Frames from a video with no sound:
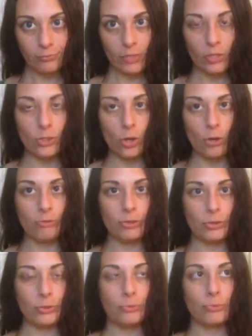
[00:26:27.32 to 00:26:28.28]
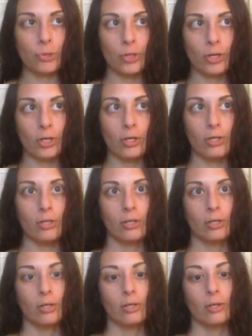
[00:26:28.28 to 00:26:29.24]
So if there's a word
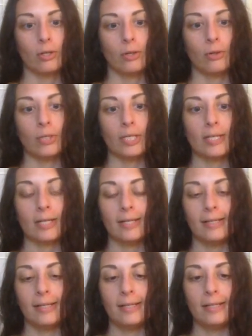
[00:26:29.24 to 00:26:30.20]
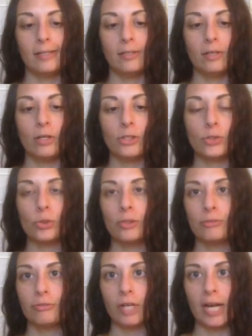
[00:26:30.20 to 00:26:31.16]
or a
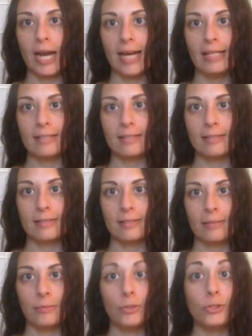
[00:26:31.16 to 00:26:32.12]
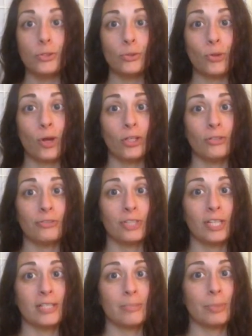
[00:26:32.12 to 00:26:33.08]
short phrase, you can do a longer
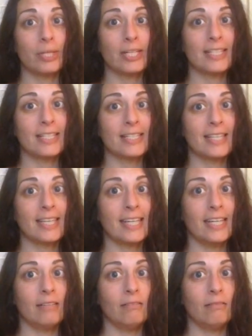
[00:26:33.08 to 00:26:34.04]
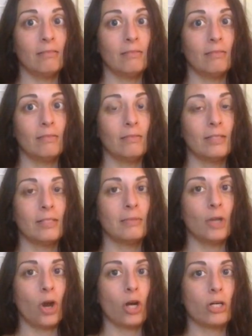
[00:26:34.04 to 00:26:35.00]
phrase, but it does get to
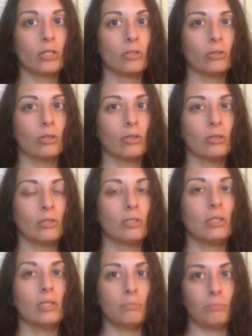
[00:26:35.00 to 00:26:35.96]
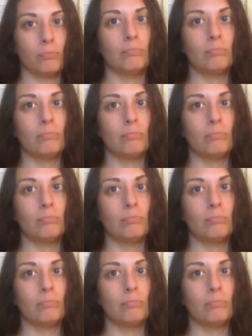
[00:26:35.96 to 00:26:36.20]
be harder to keep